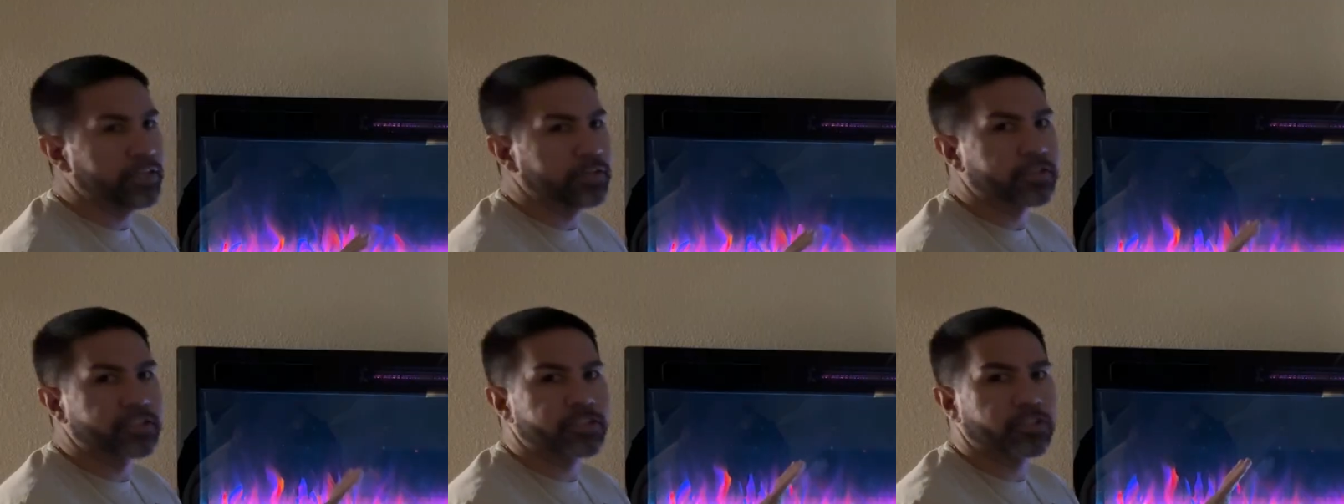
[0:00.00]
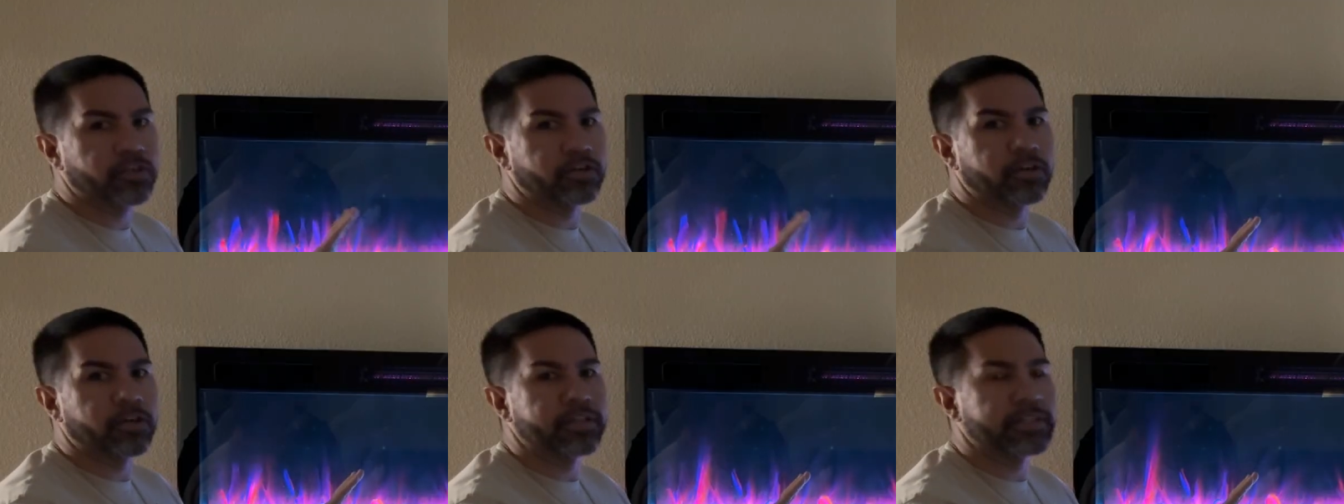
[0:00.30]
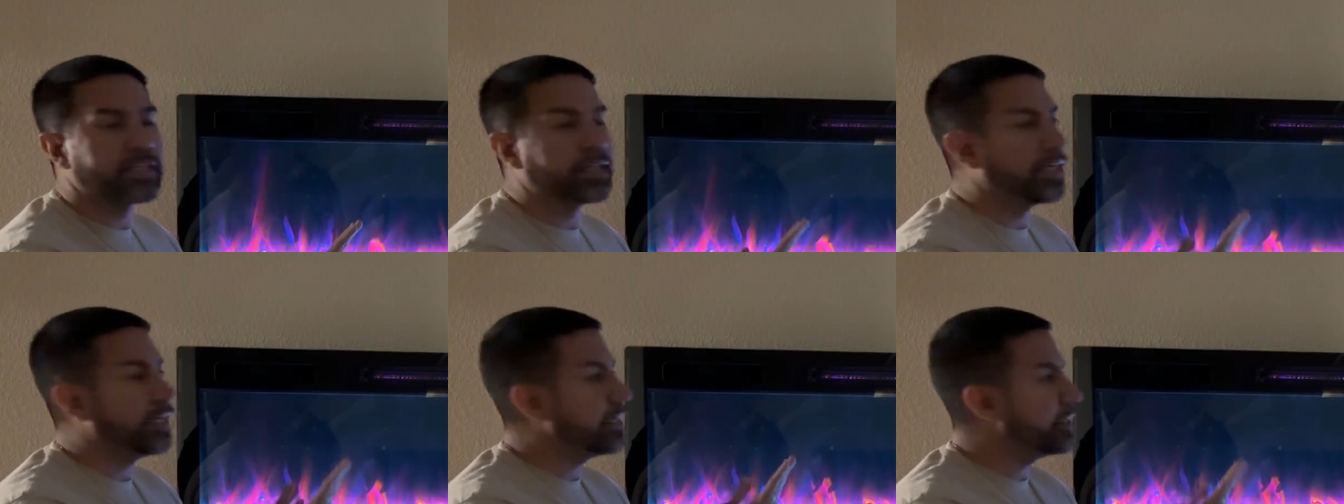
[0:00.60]
You can turn
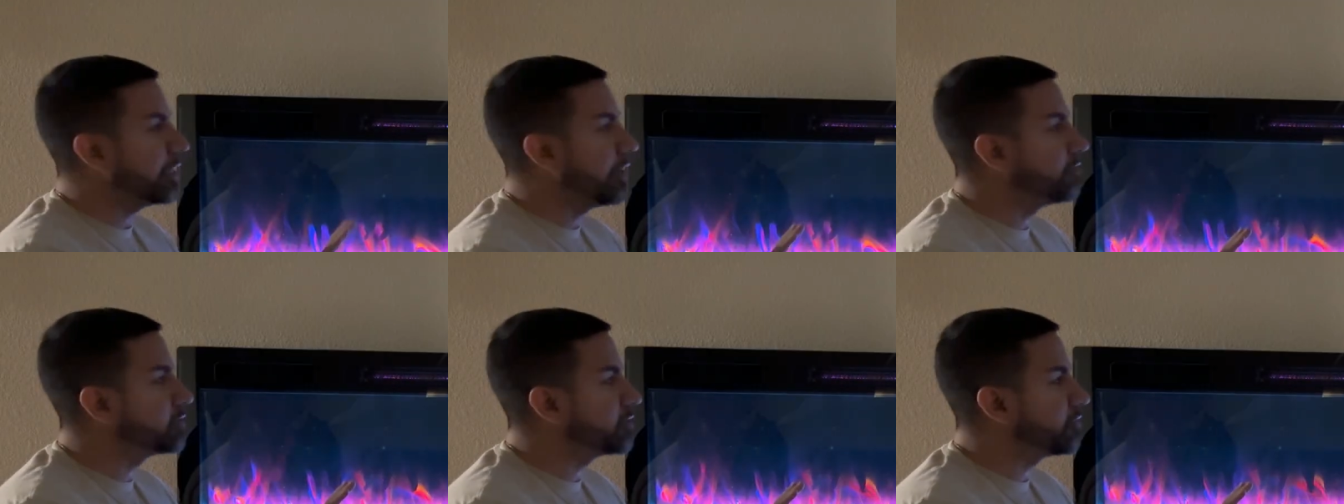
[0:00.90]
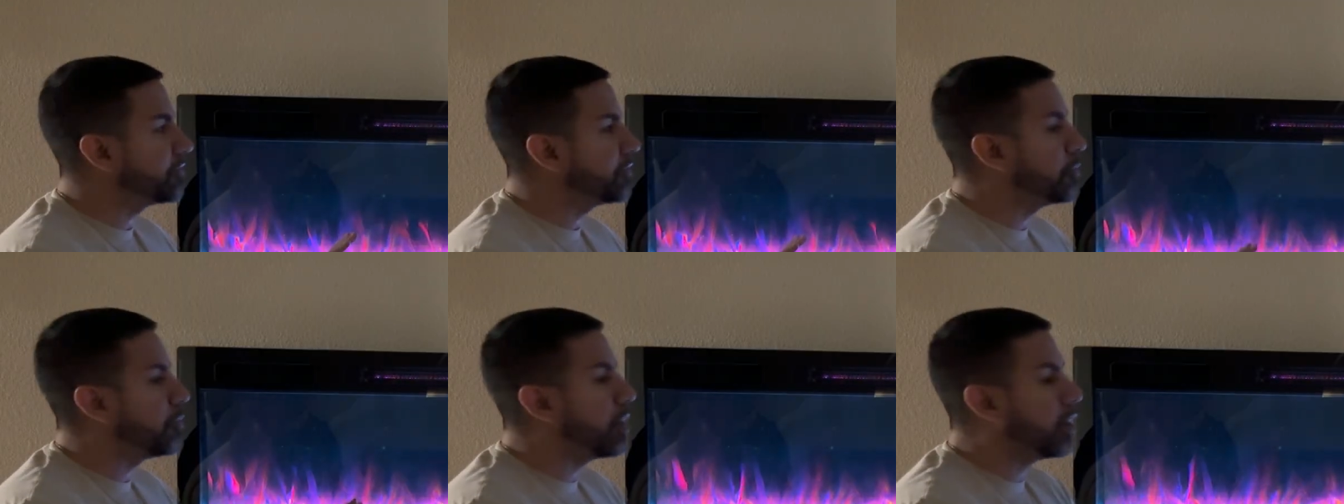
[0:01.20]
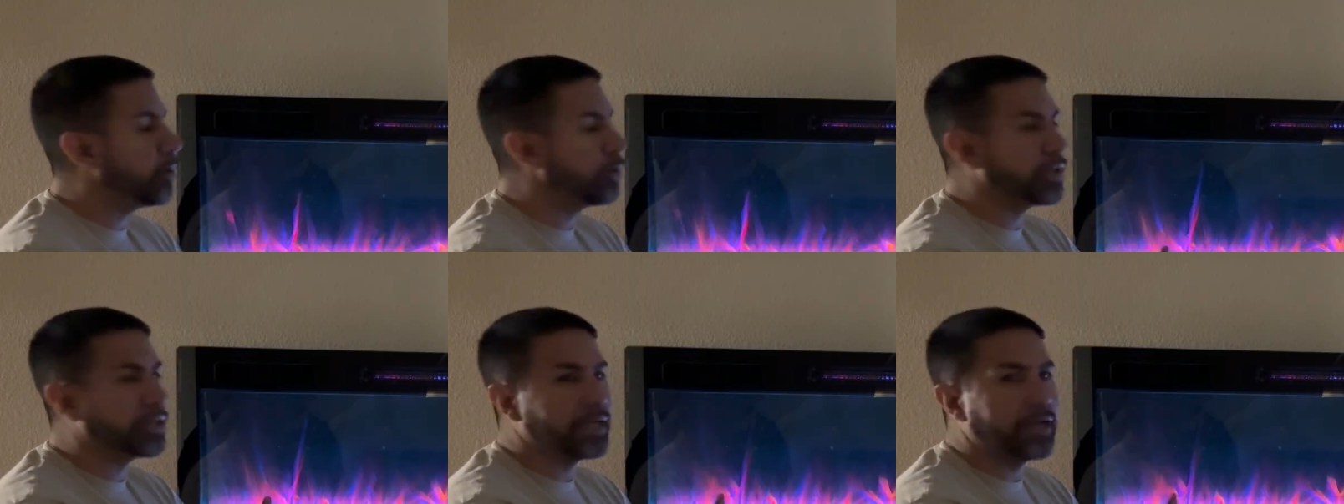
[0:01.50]
on the heat levels if you
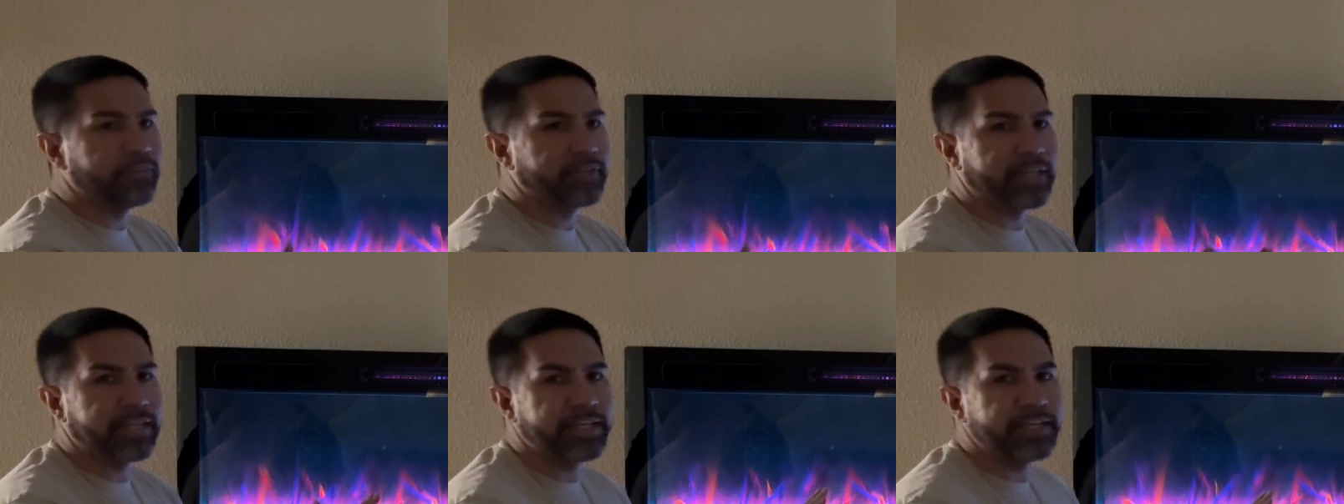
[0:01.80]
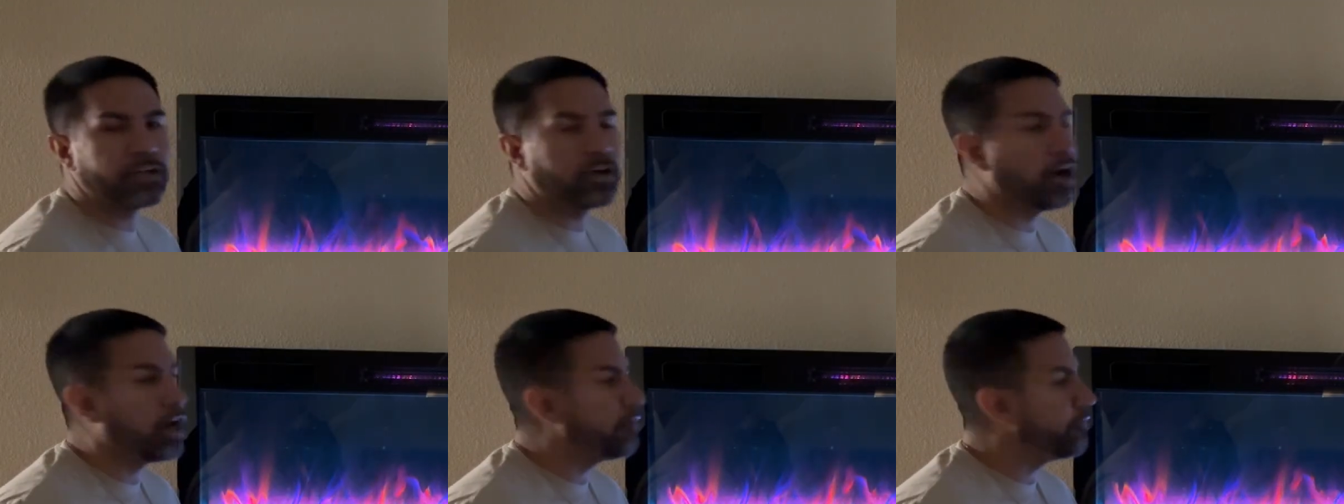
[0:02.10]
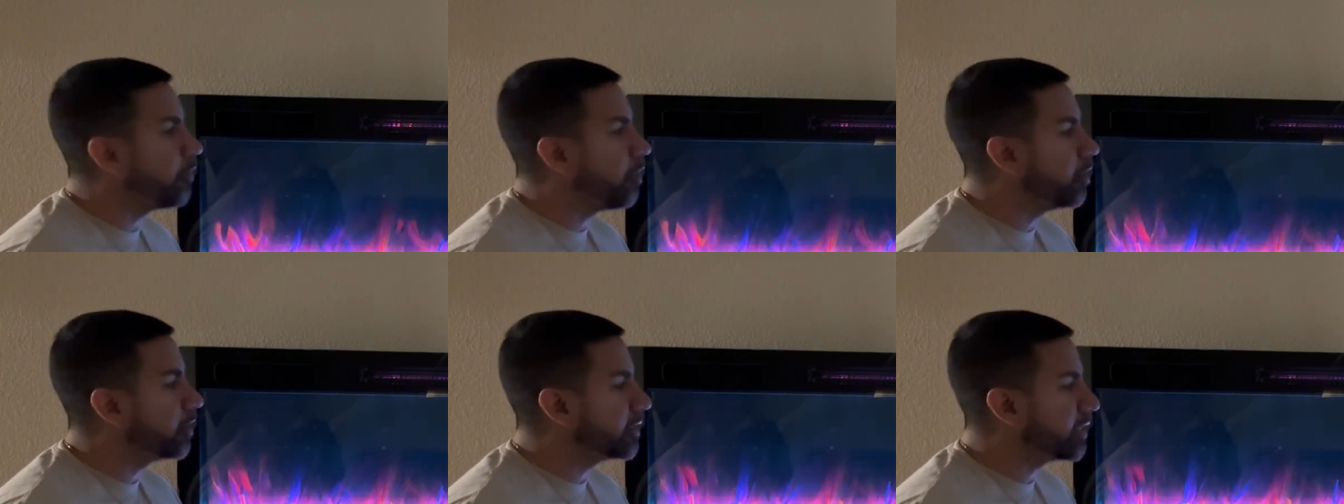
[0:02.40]
want, or you can have the heat
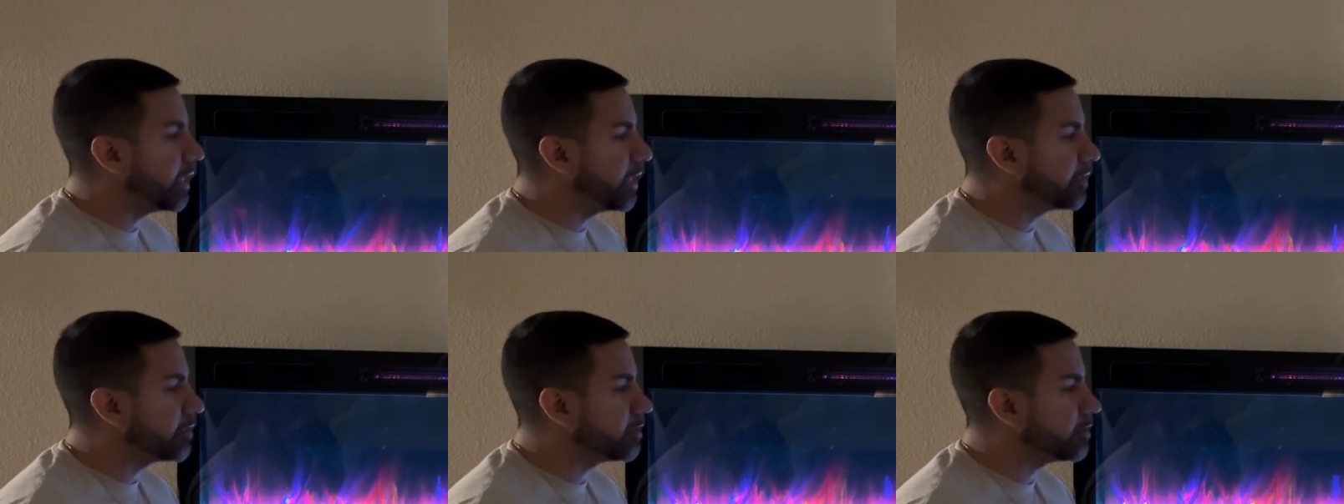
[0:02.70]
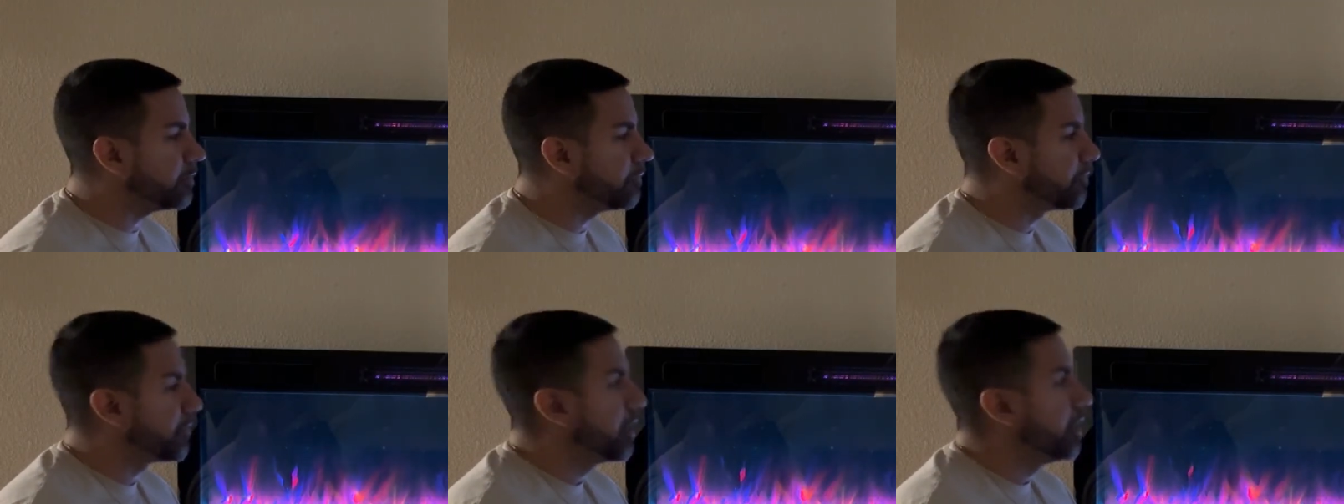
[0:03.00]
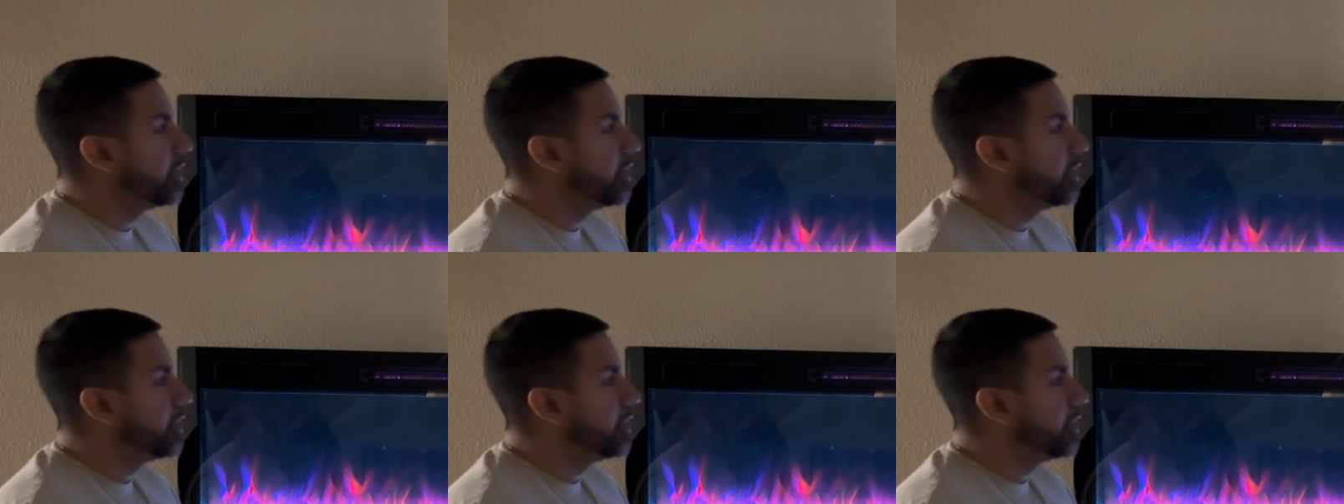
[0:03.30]
off altogether.